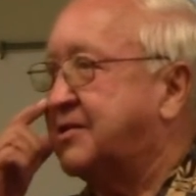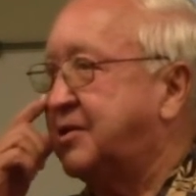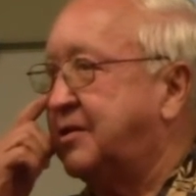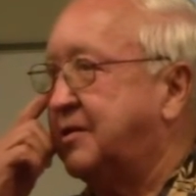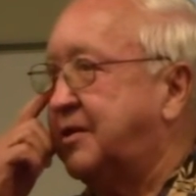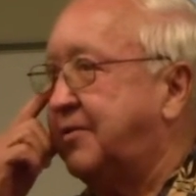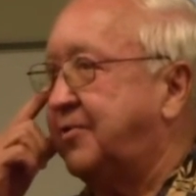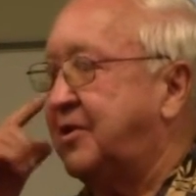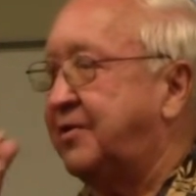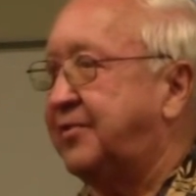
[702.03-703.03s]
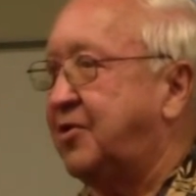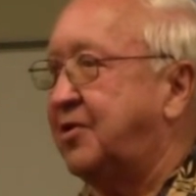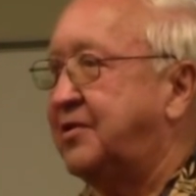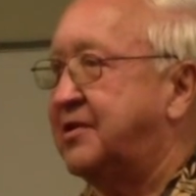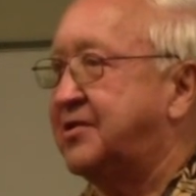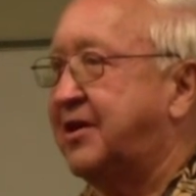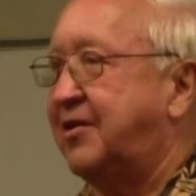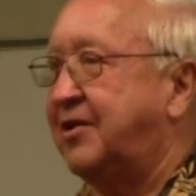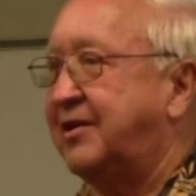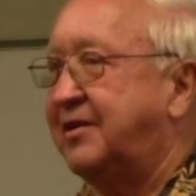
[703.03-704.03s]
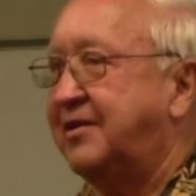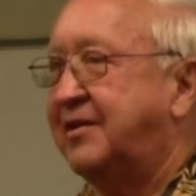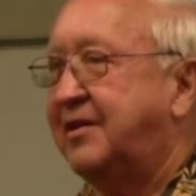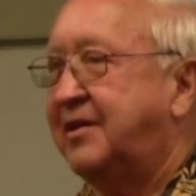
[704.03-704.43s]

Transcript: That's a little different if you're in this area.